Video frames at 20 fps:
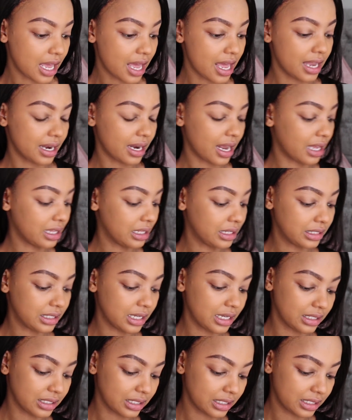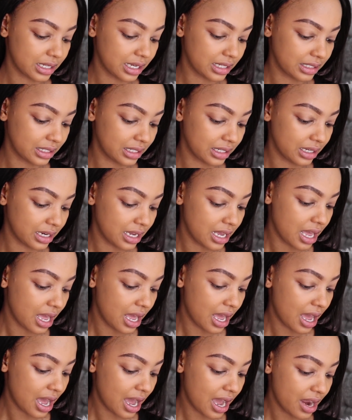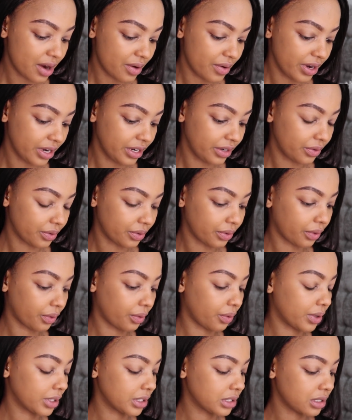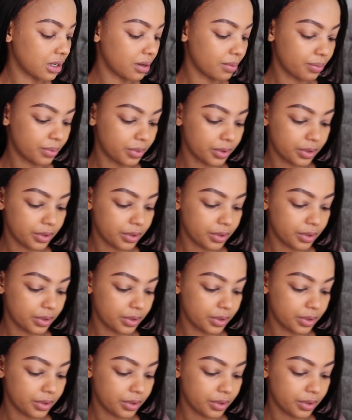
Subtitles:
and other days it doesn't. I really don't know what's up,